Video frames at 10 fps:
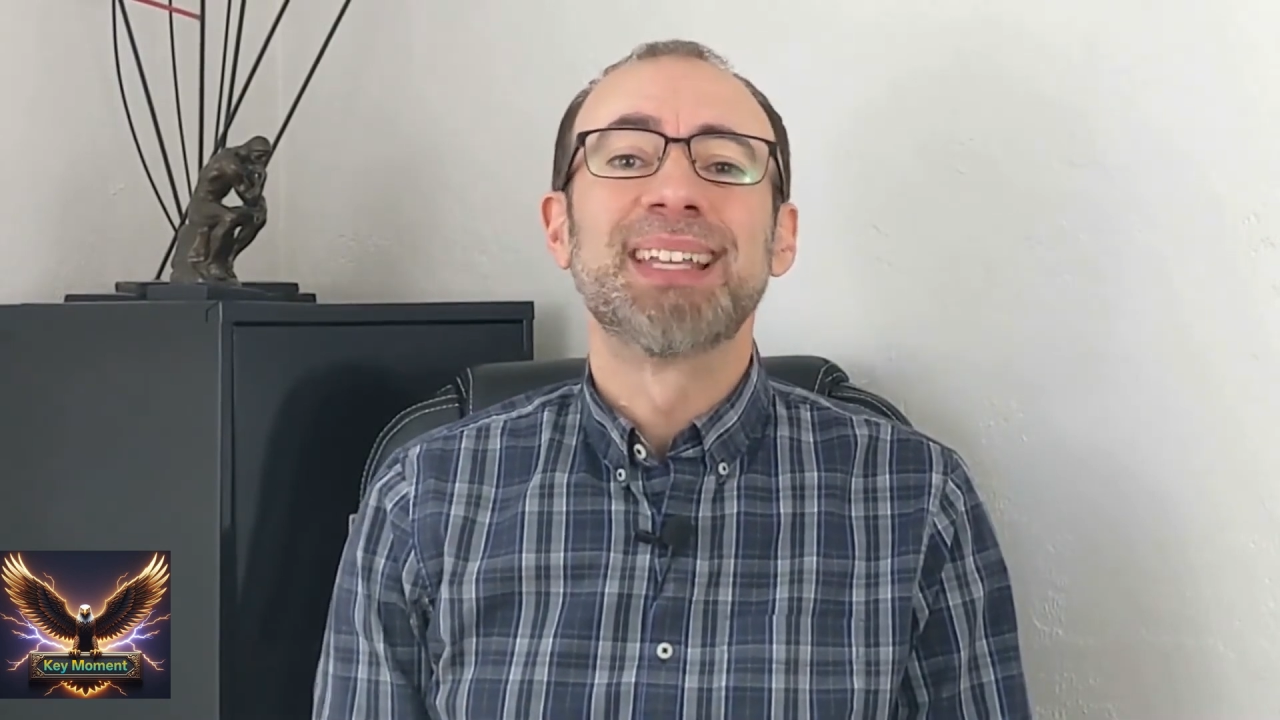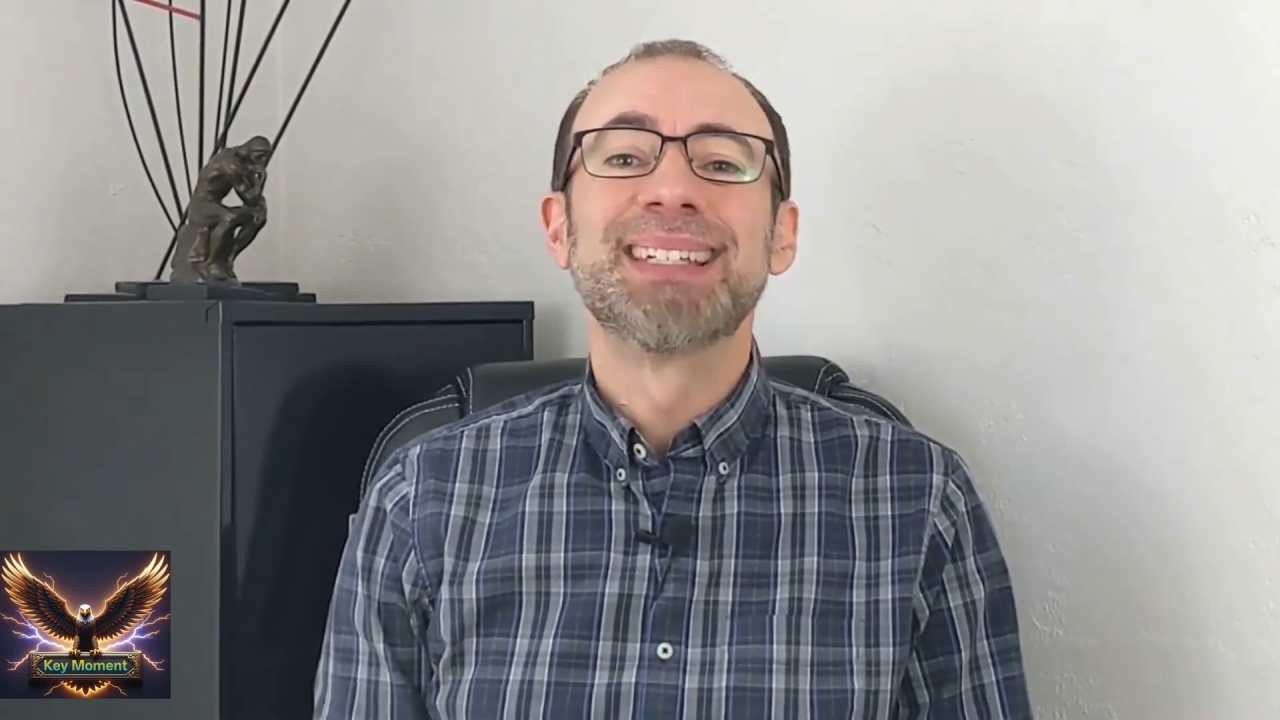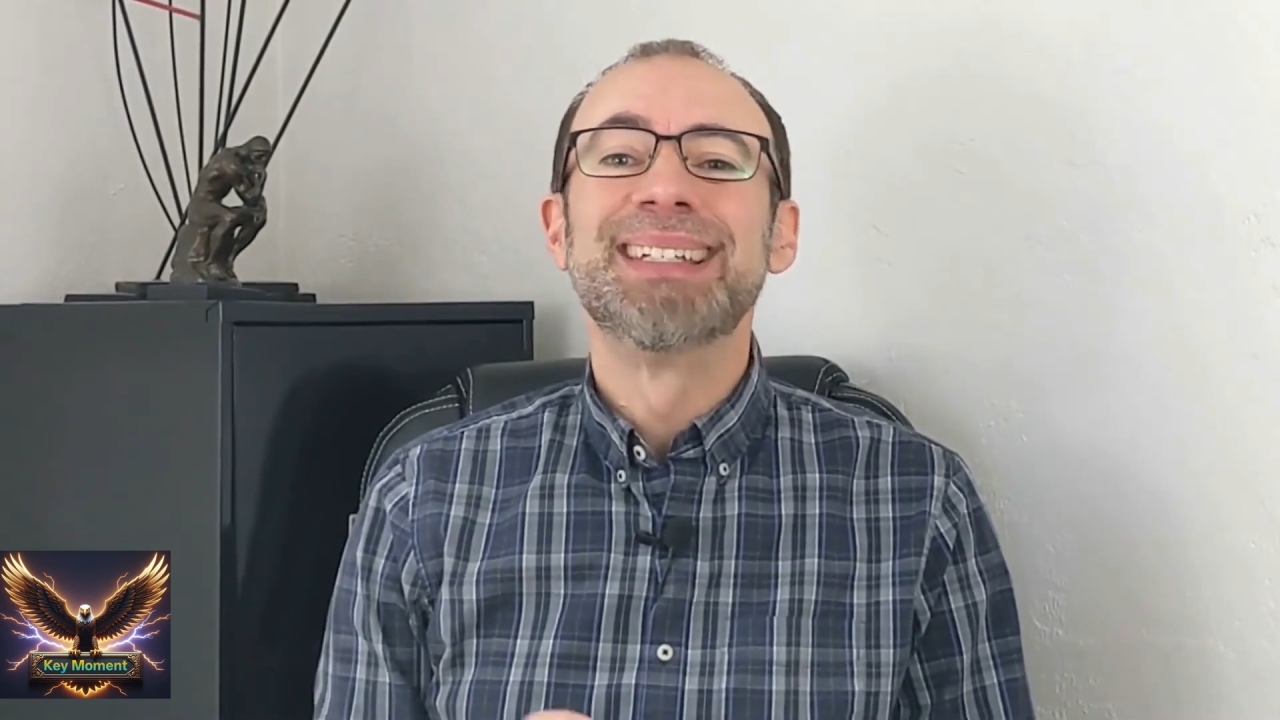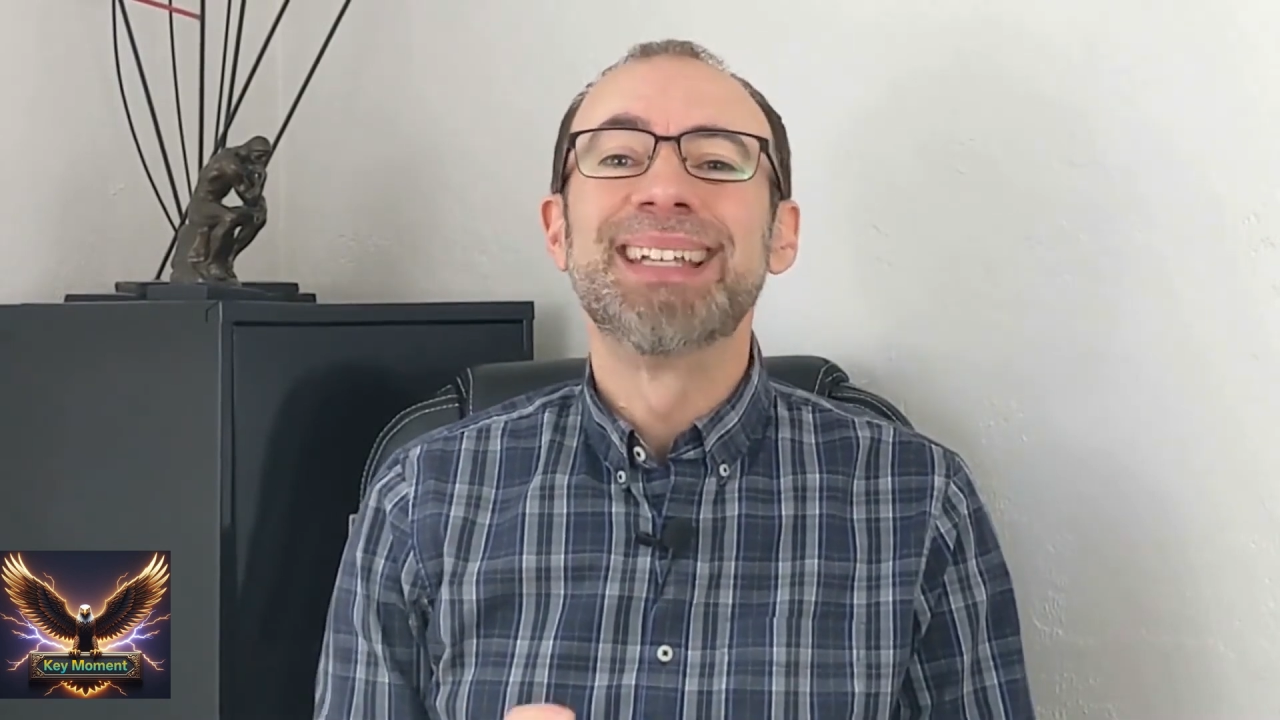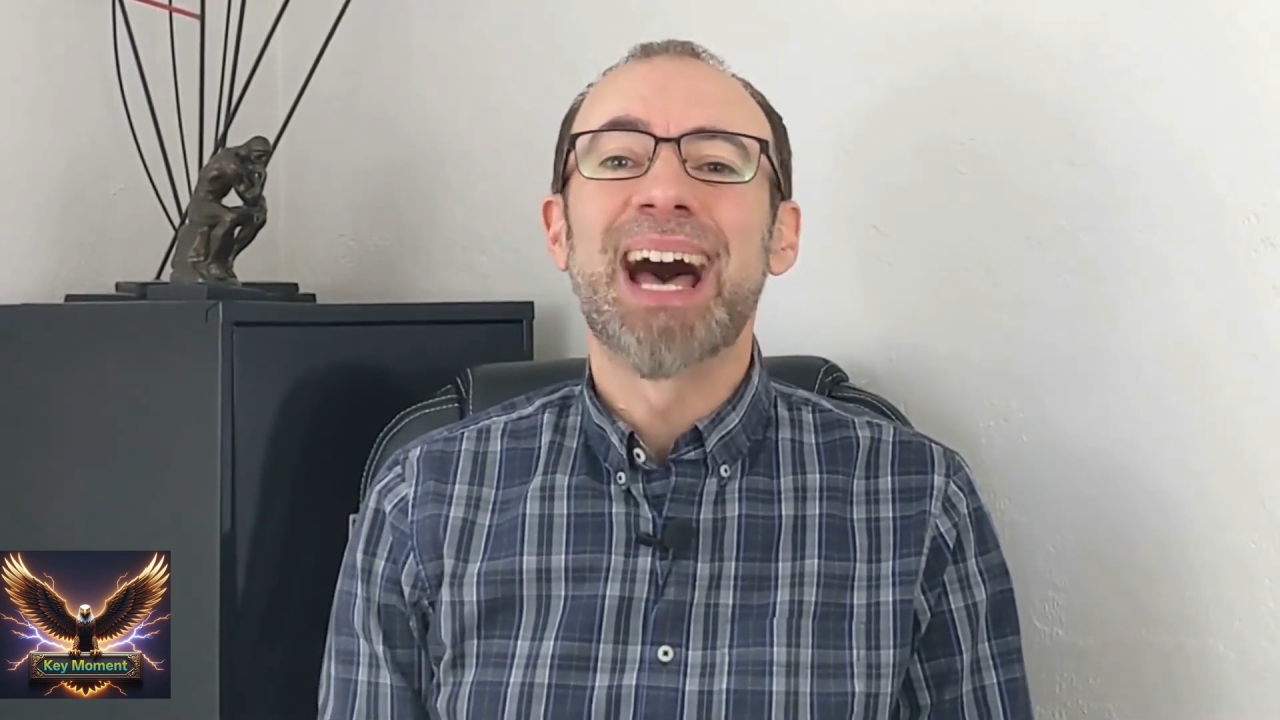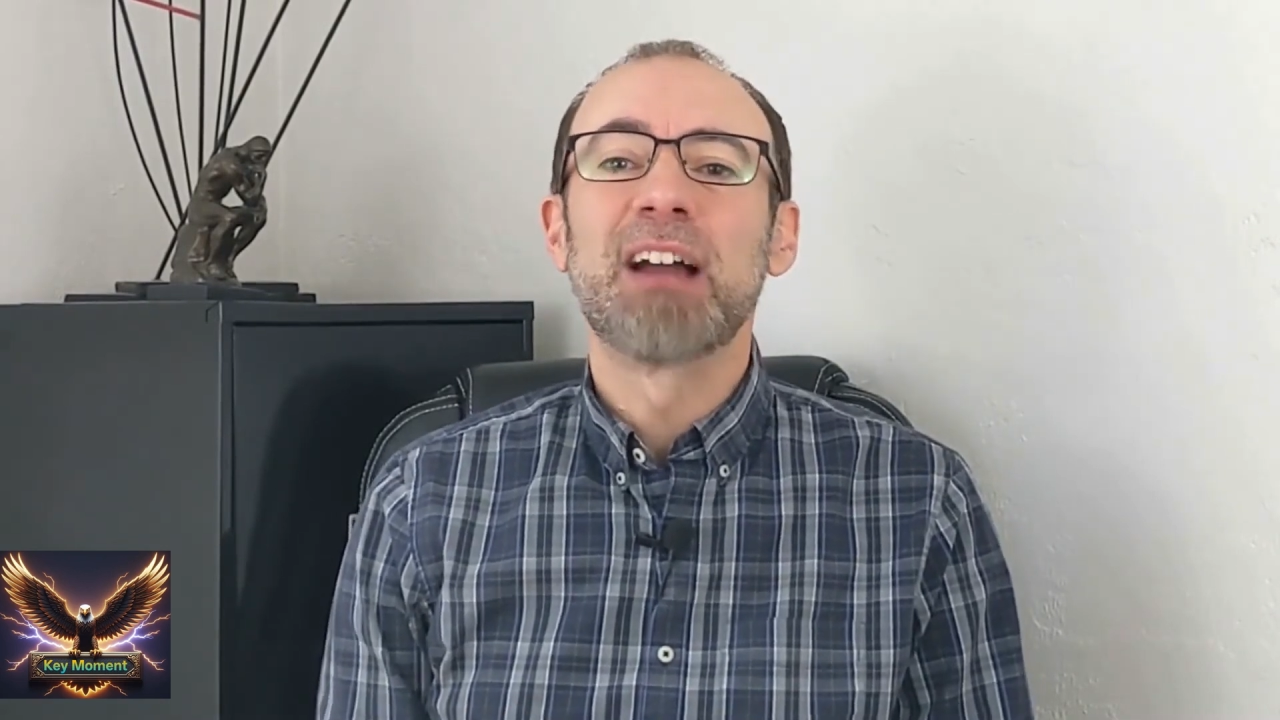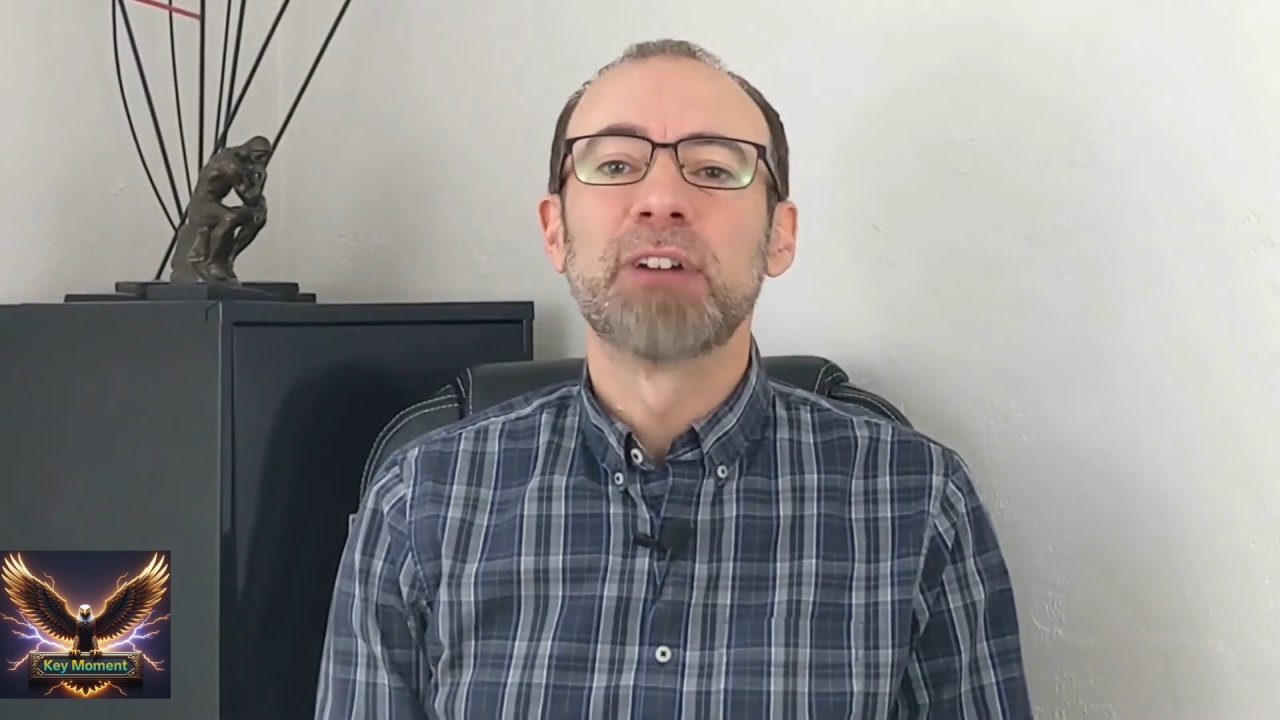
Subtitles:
does not